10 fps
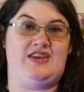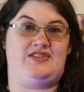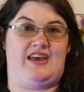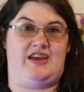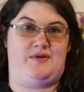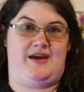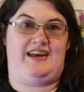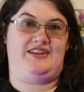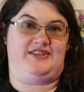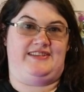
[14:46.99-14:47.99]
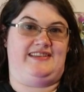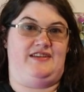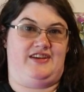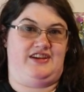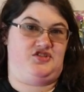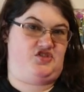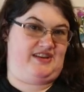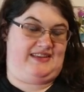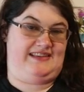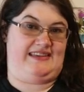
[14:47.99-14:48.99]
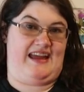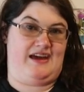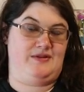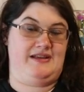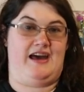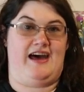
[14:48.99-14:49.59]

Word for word: So I tried to see if I could shrink this down.